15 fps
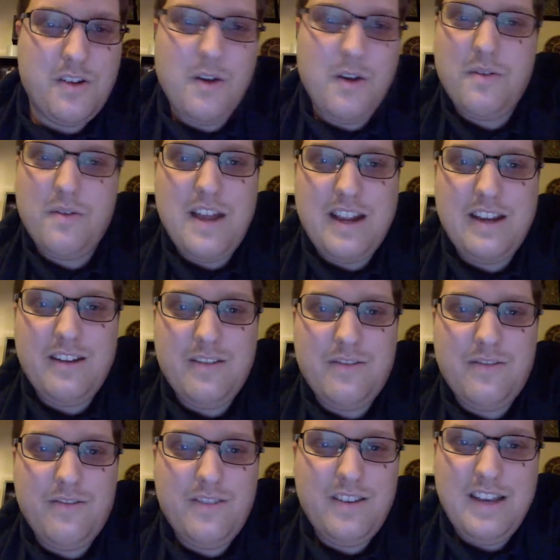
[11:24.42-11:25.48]
go
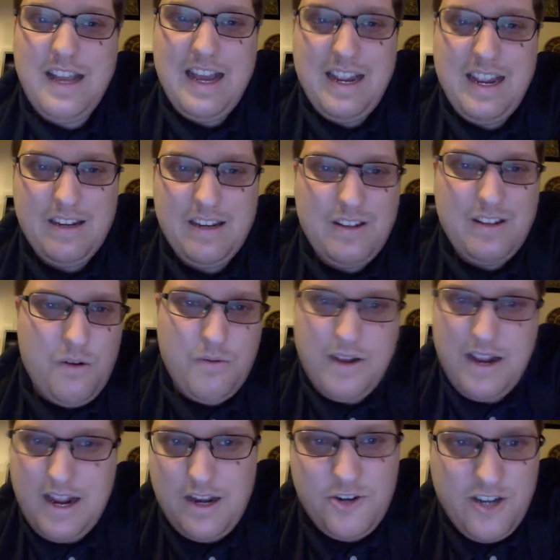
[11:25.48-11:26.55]
negative 9
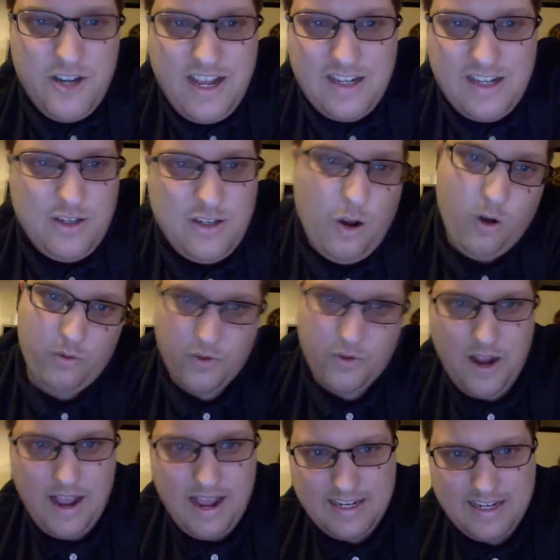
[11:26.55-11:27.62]
cotangent x
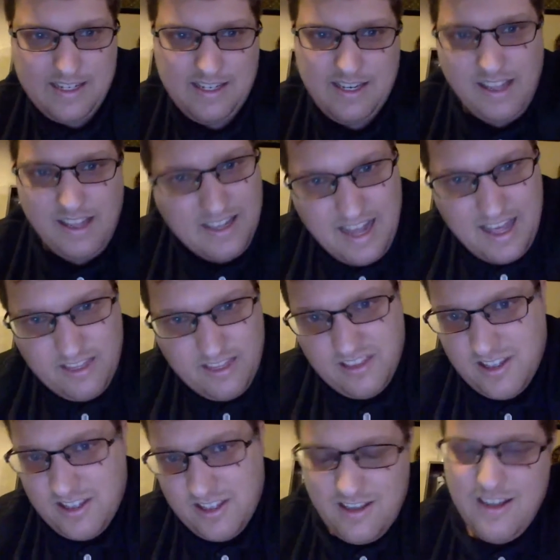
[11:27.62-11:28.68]
over x to the 10th.
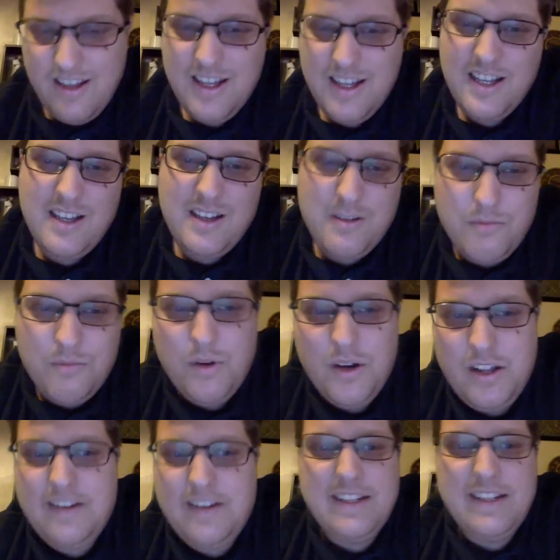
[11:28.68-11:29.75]

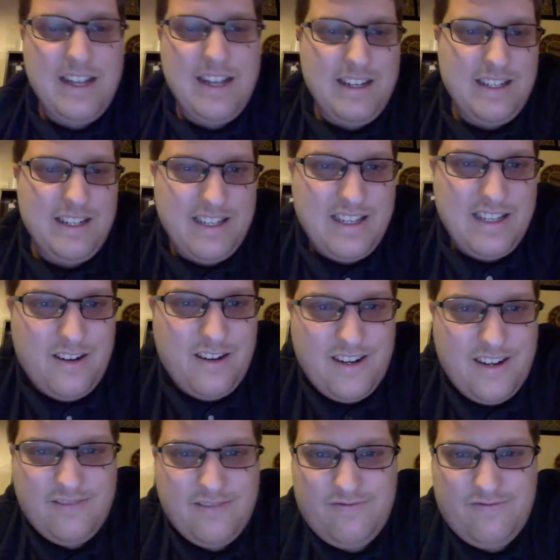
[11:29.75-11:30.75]
But it's not necessary.